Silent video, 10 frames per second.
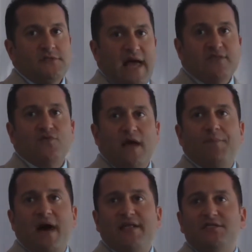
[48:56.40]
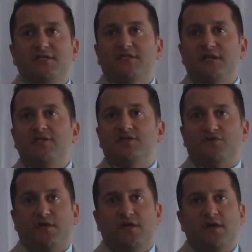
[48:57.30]
That's what I bought into this
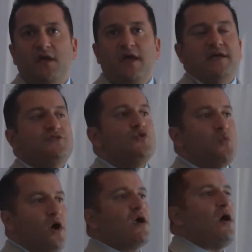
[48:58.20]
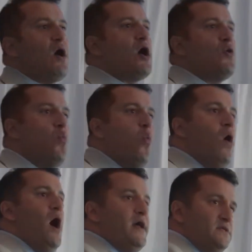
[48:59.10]
industry, is you work hard
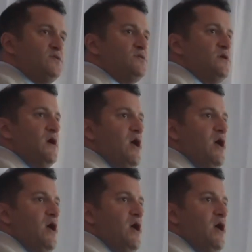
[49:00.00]
once